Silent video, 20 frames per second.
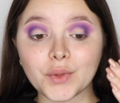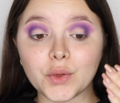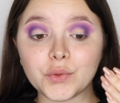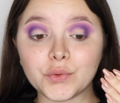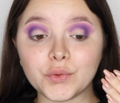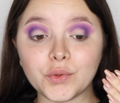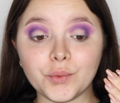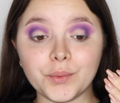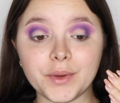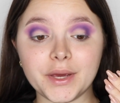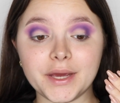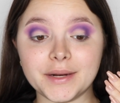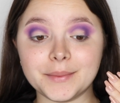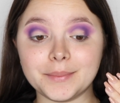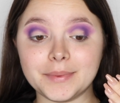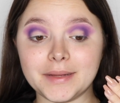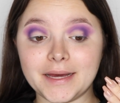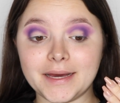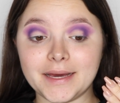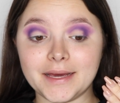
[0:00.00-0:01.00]
so we can
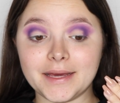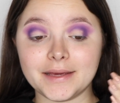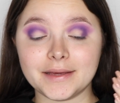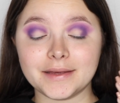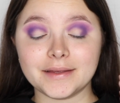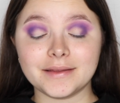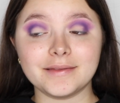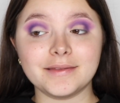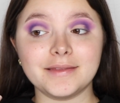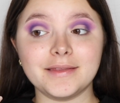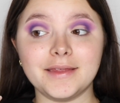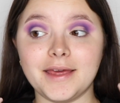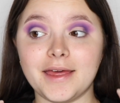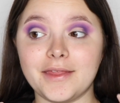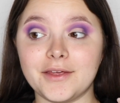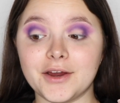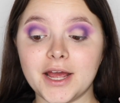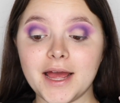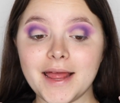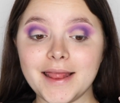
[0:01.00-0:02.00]
apply the
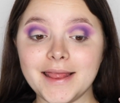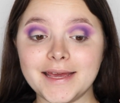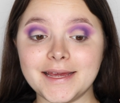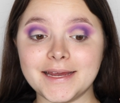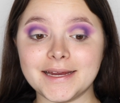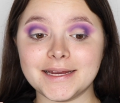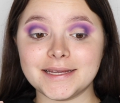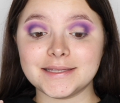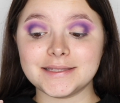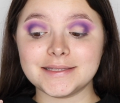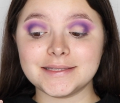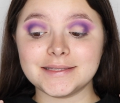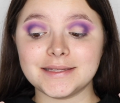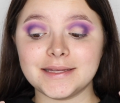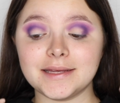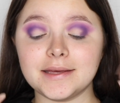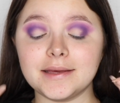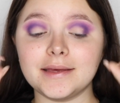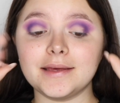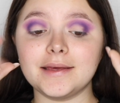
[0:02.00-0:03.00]
other colors.
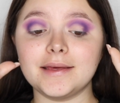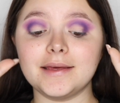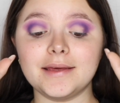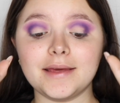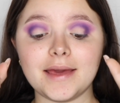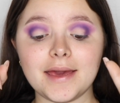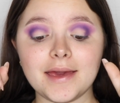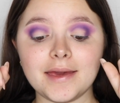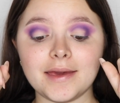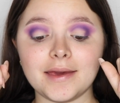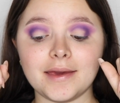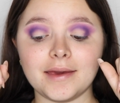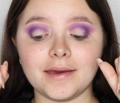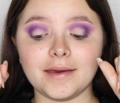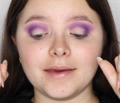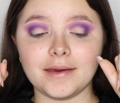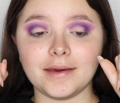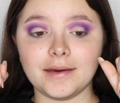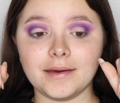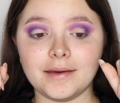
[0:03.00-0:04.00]
Yay!
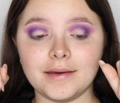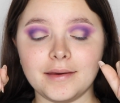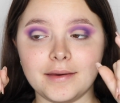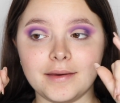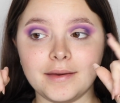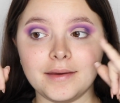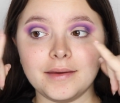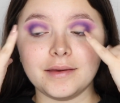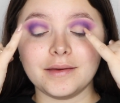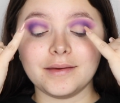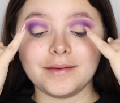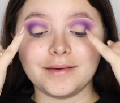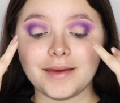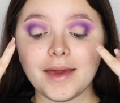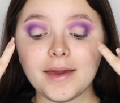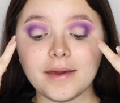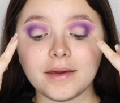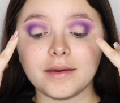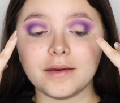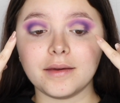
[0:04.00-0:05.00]

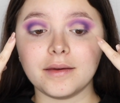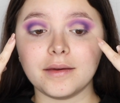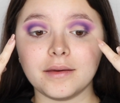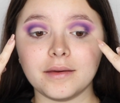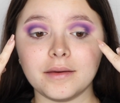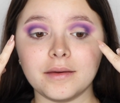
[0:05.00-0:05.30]
Yay!